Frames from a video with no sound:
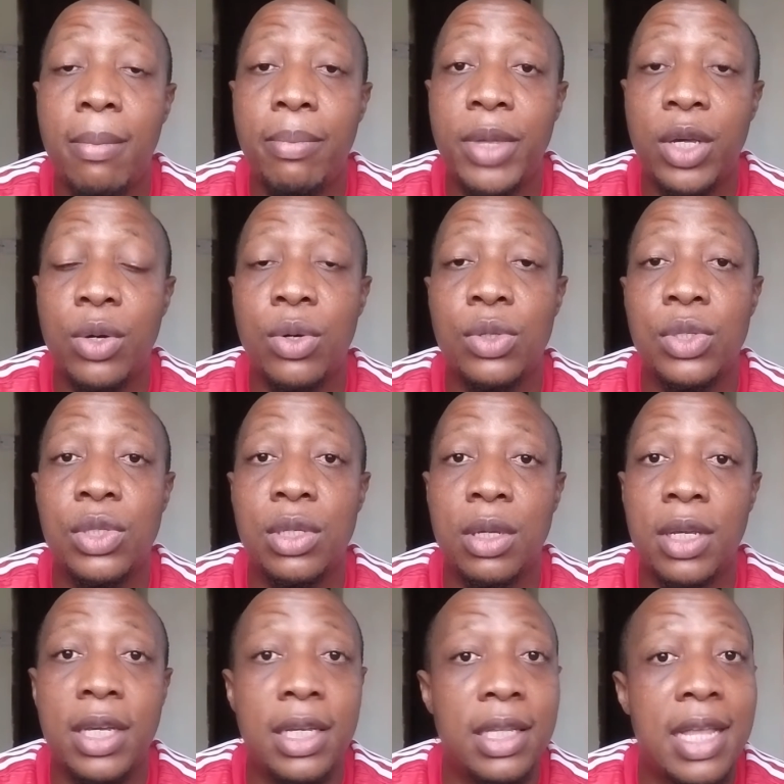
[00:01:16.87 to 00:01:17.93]

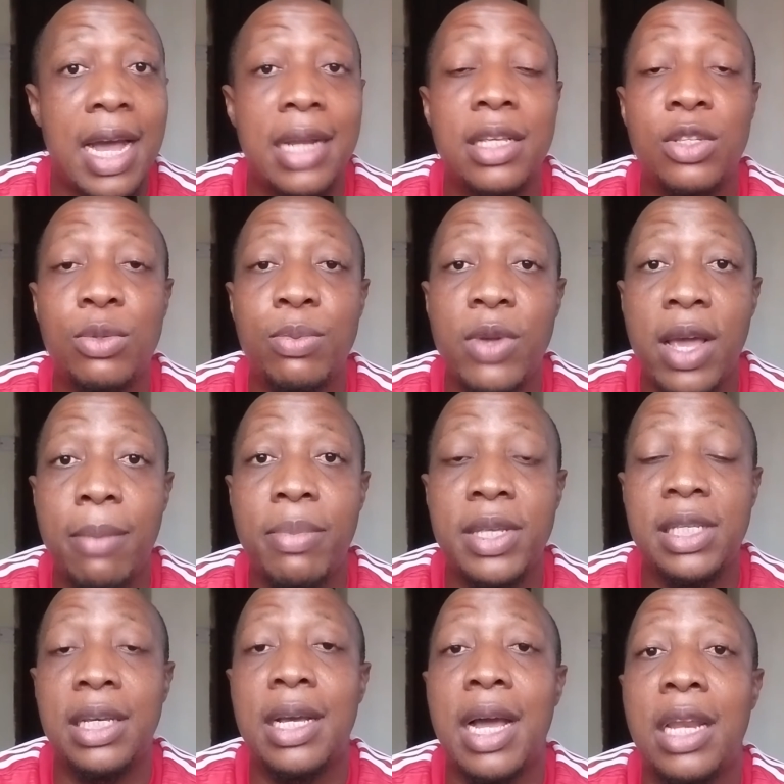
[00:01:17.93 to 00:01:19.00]
because that is where
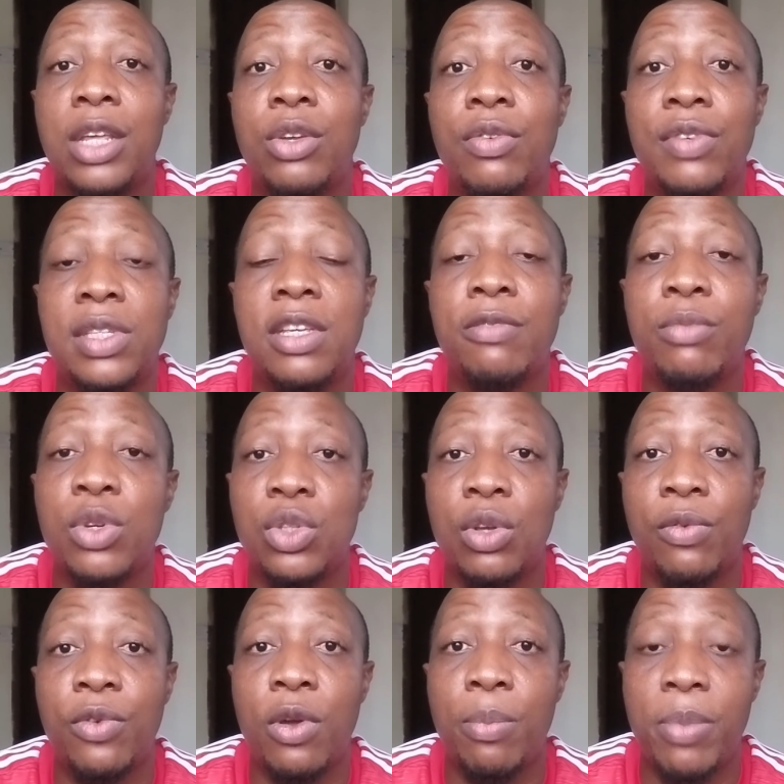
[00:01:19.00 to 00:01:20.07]
basically you receive most
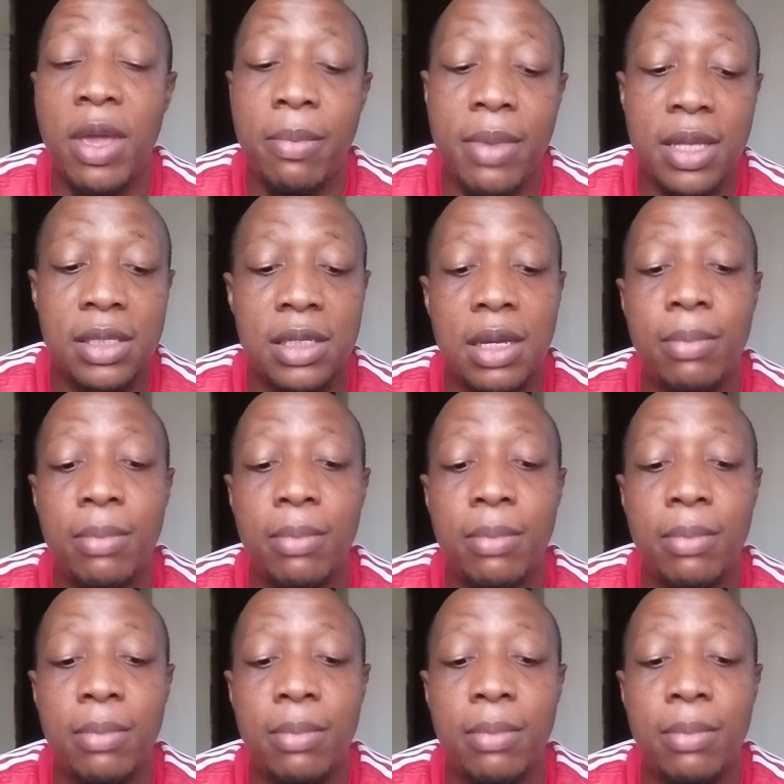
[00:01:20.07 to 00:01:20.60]
of your payments.